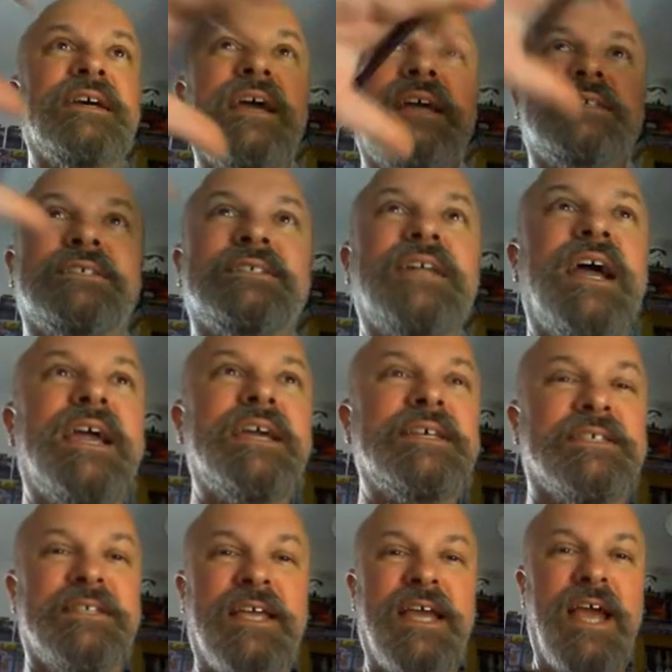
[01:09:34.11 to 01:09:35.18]
It
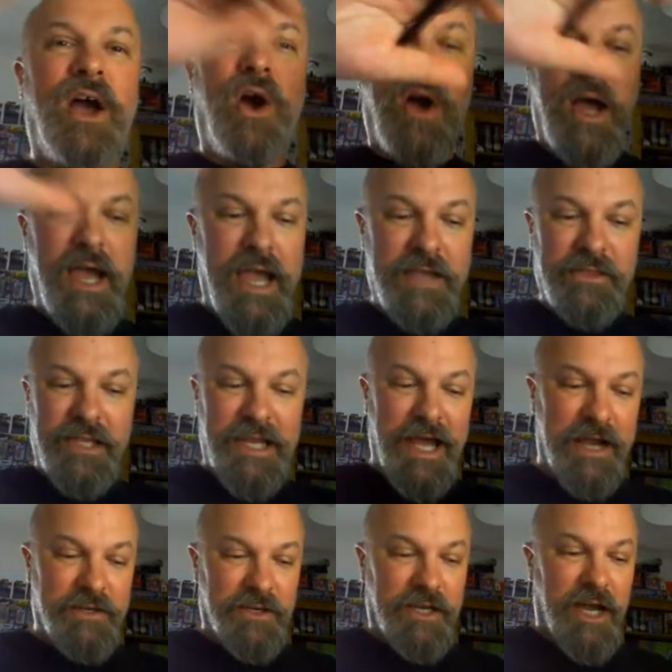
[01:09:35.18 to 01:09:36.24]
stays in the
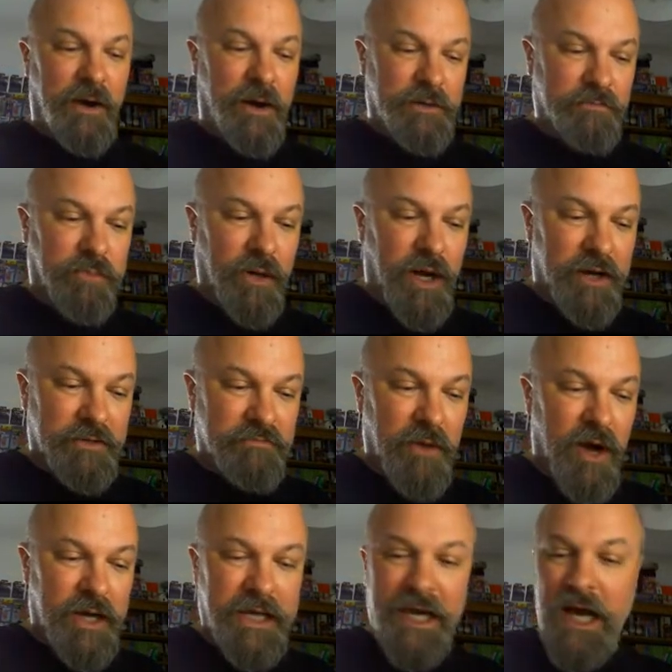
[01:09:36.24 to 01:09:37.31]
land. Now I'd, I'd
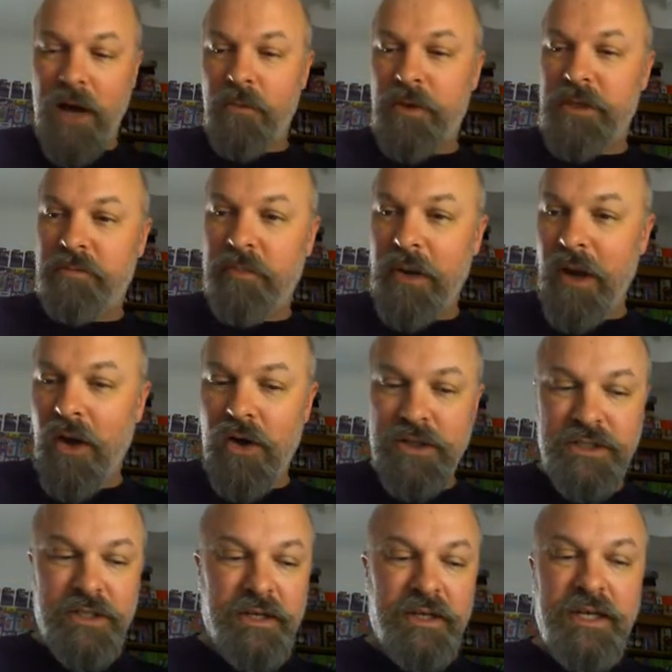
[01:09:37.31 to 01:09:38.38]
mark it up with a
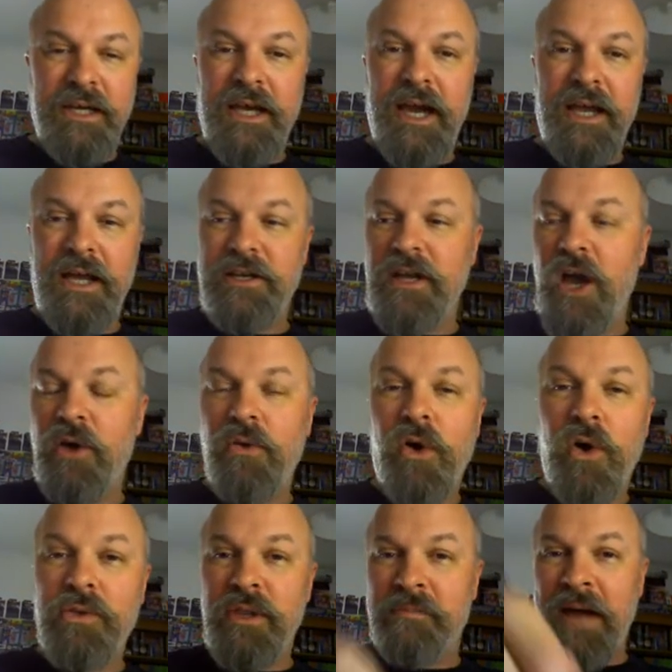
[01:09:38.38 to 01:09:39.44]
plot, and I know
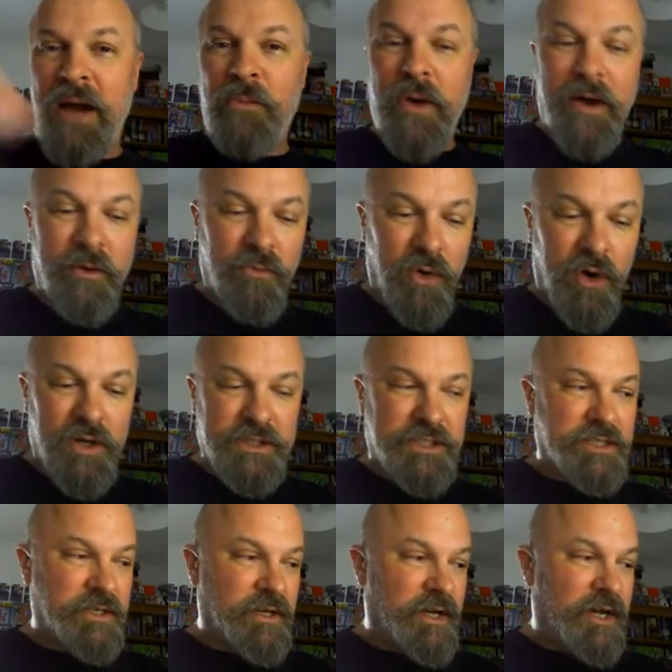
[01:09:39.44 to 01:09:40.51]
on the map where it
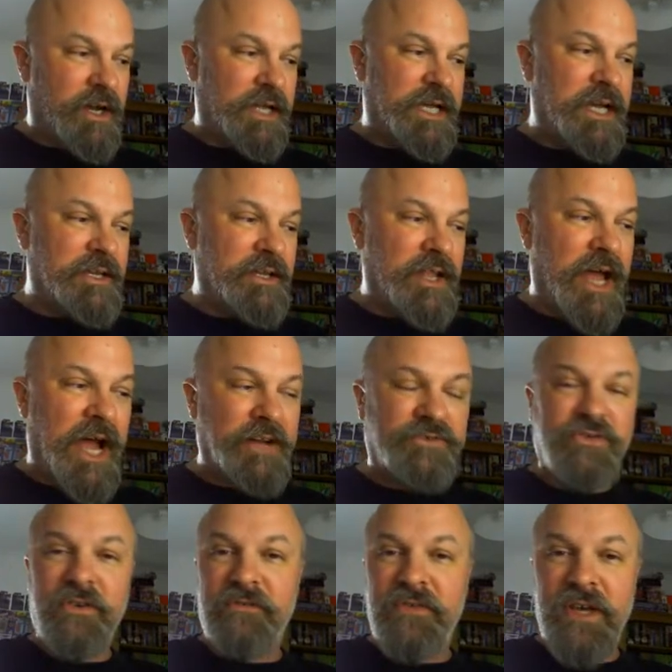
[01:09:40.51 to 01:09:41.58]
was, and I get an
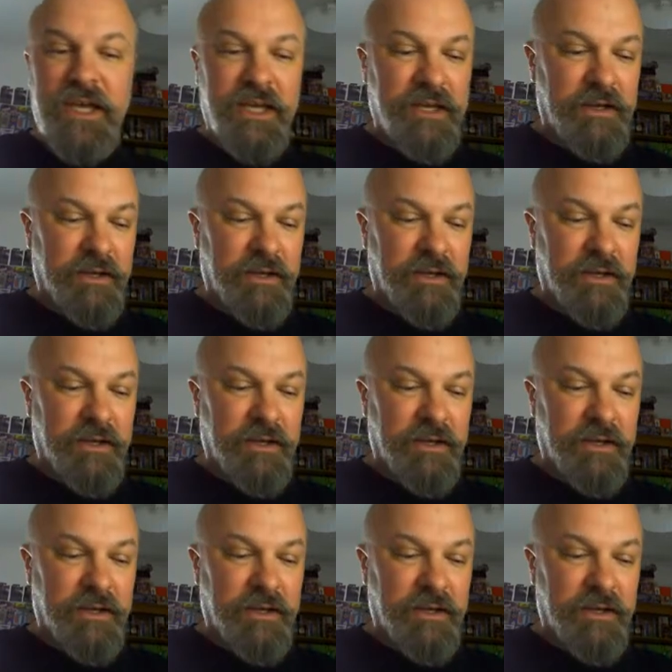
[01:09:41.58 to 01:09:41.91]
atrophy